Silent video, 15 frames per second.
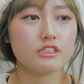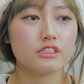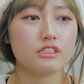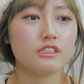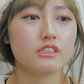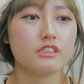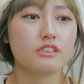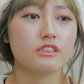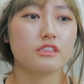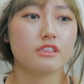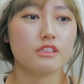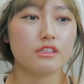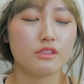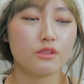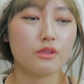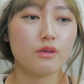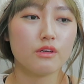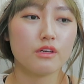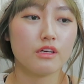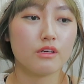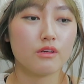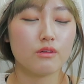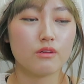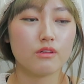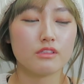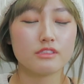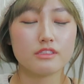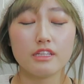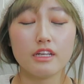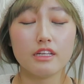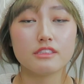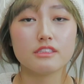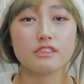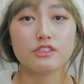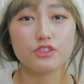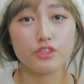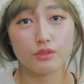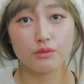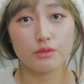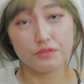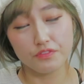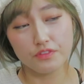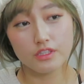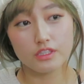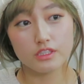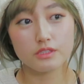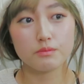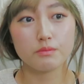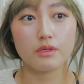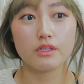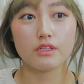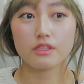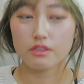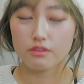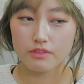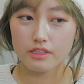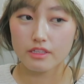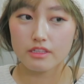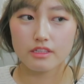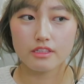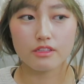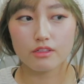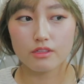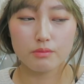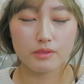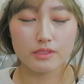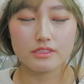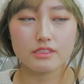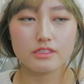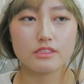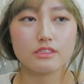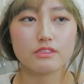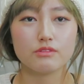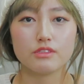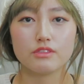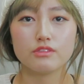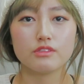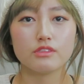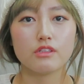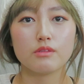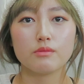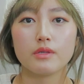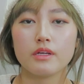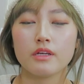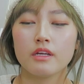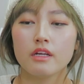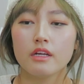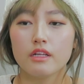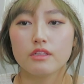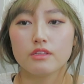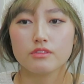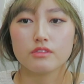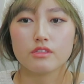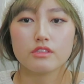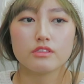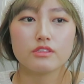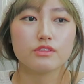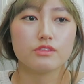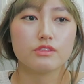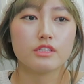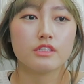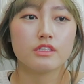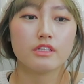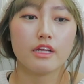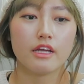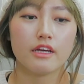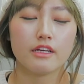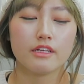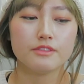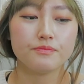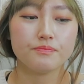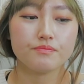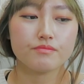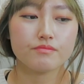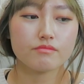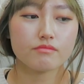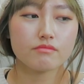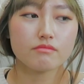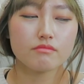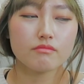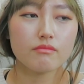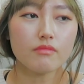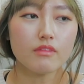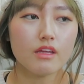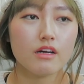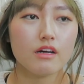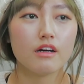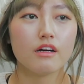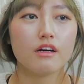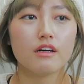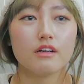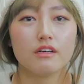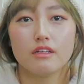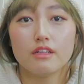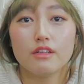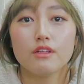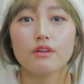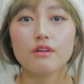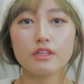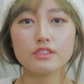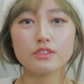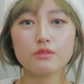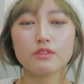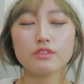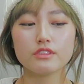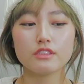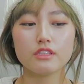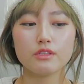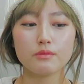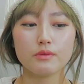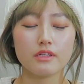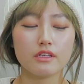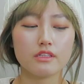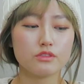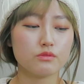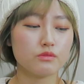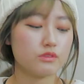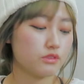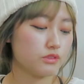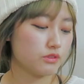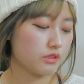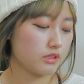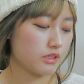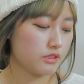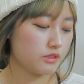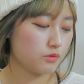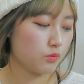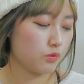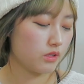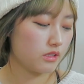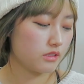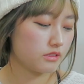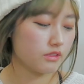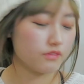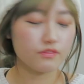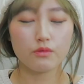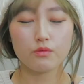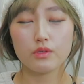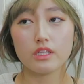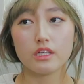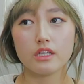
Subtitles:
in Illinois or the States is January 1st, but in Korea and other places we do celebrate Lunar's New Year. And I don't know, I just wanted to celebrate it. I just wanted to show you guys what stuff that